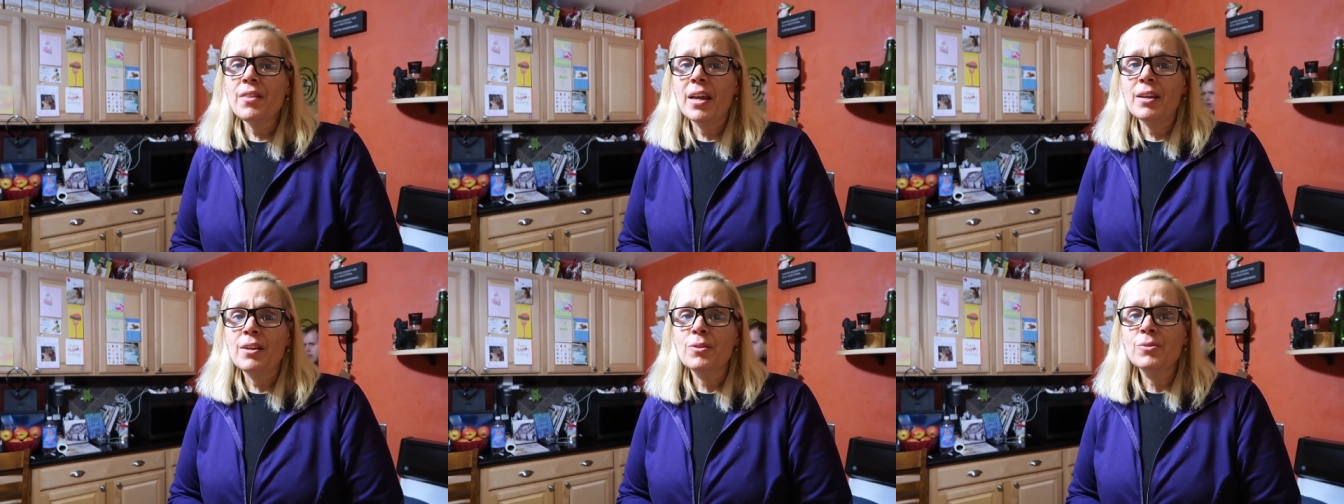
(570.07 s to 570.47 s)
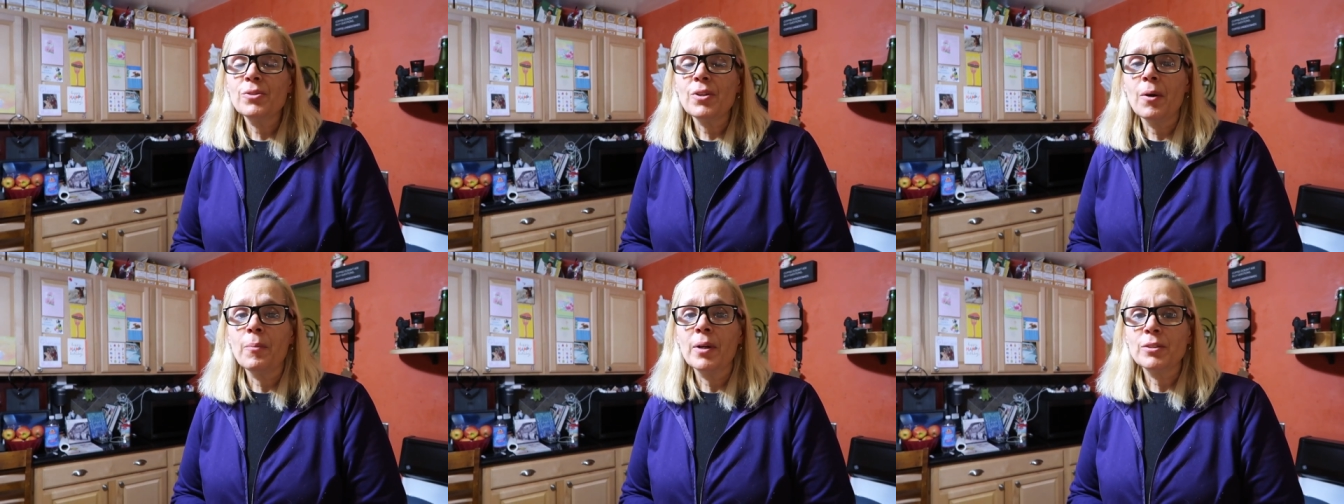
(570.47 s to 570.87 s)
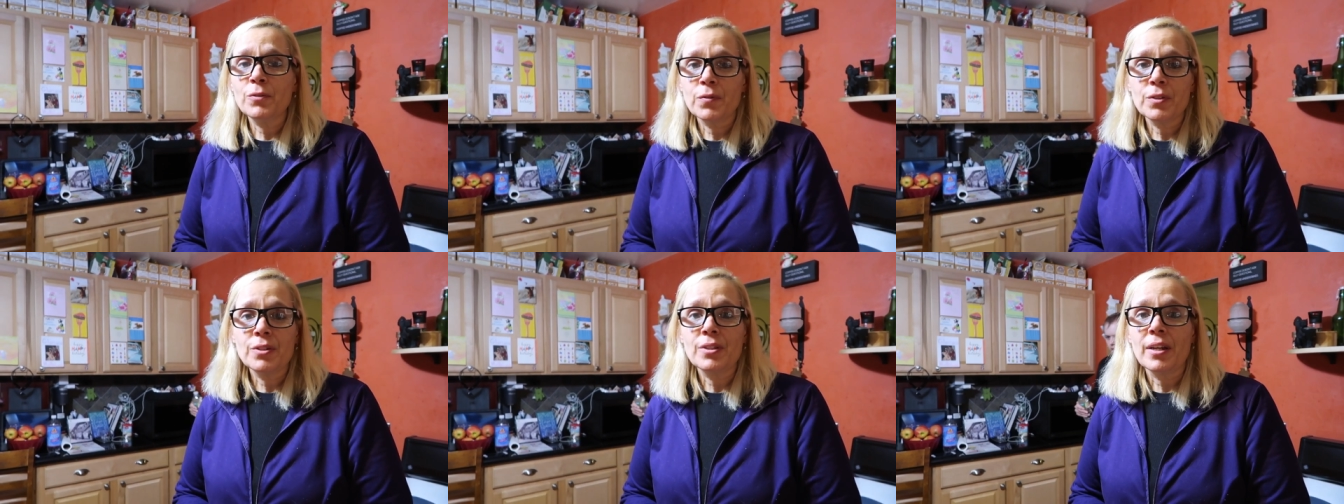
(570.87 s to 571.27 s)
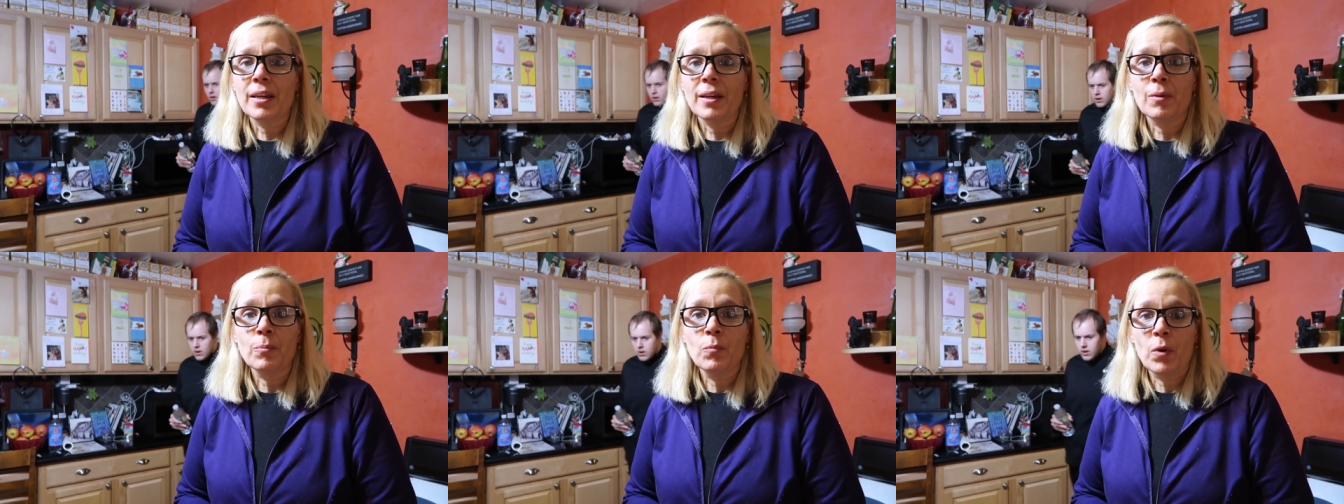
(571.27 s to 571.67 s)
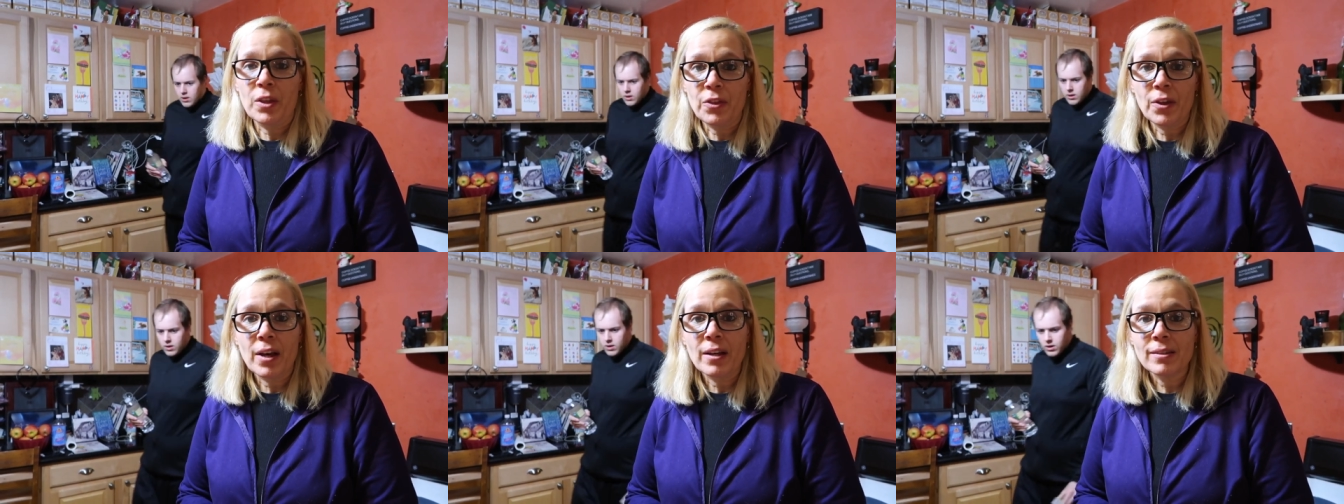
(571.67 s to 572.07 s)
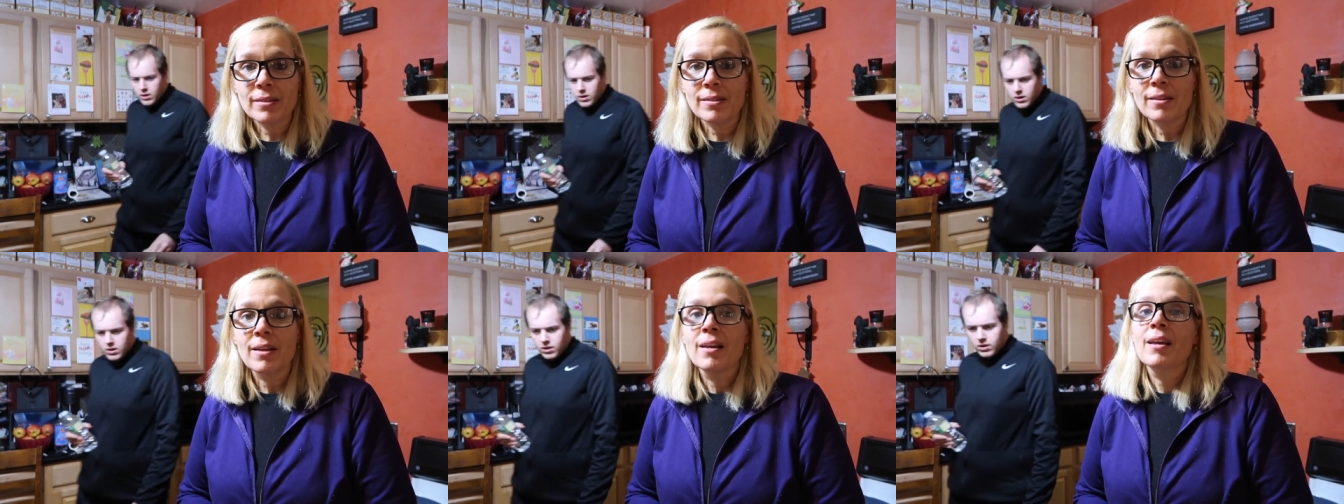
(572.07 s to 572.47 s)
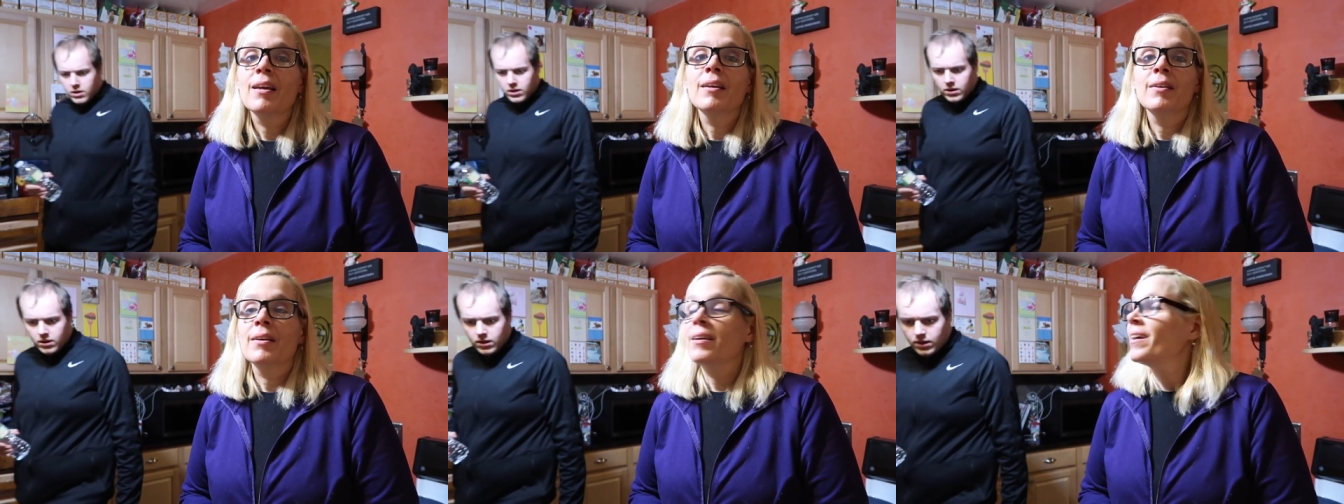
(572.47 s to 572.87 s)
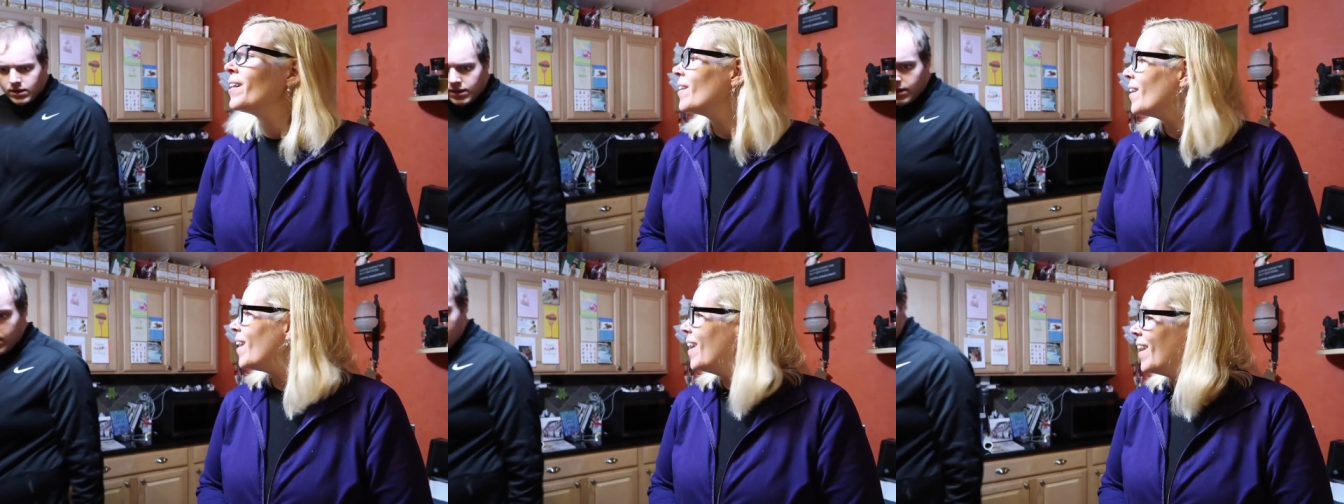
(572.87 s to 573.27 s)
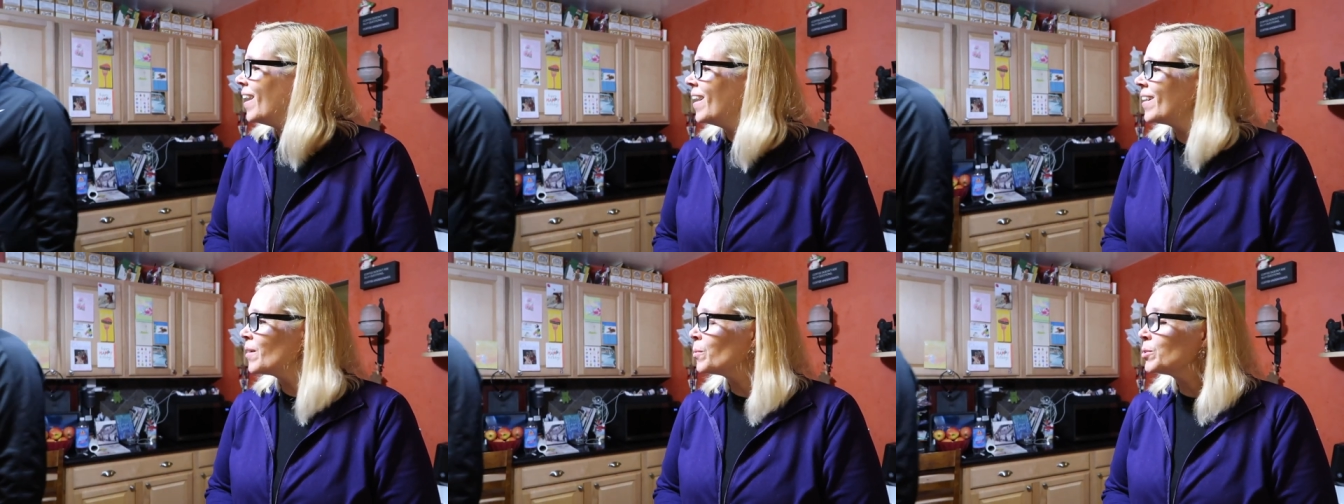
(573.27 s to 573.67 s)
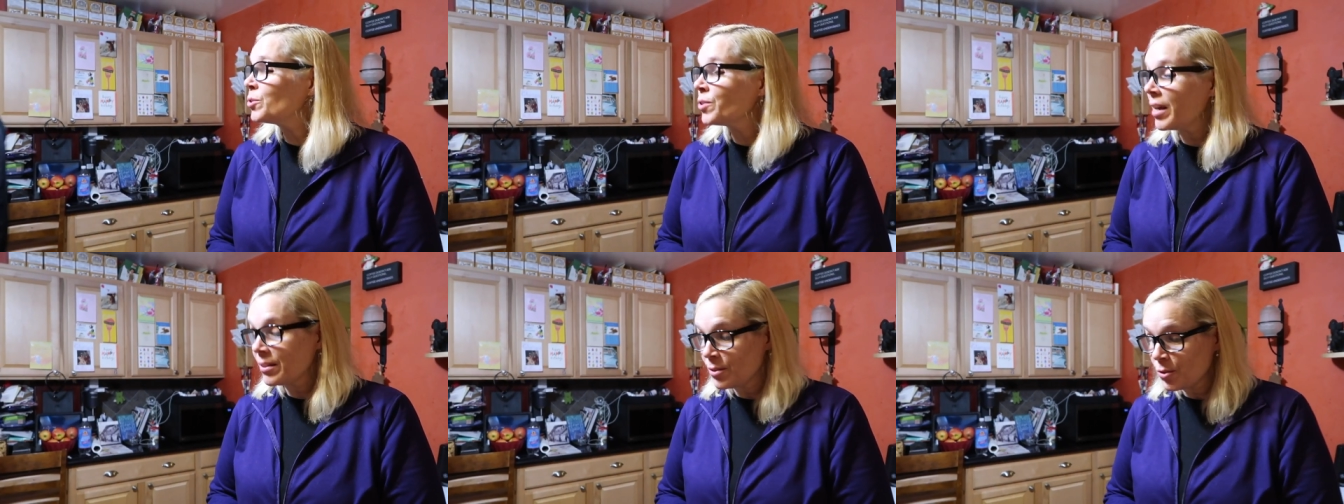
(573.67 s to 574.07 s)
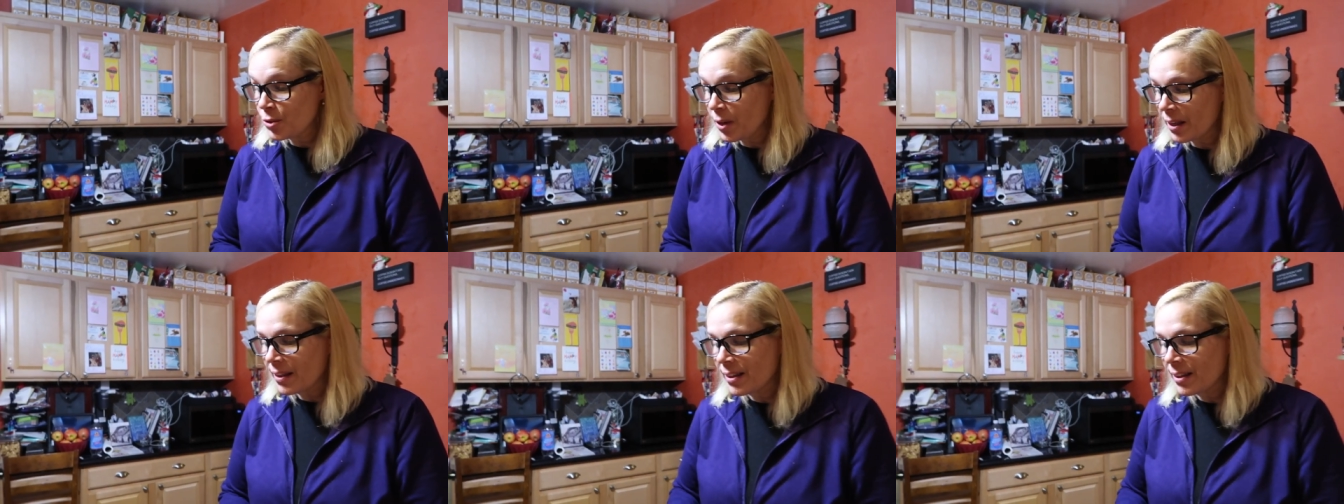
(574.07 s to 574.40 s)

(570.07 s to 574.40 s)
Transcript: Thank you so much for sticking with us. Hey, Sean. Would you like to try?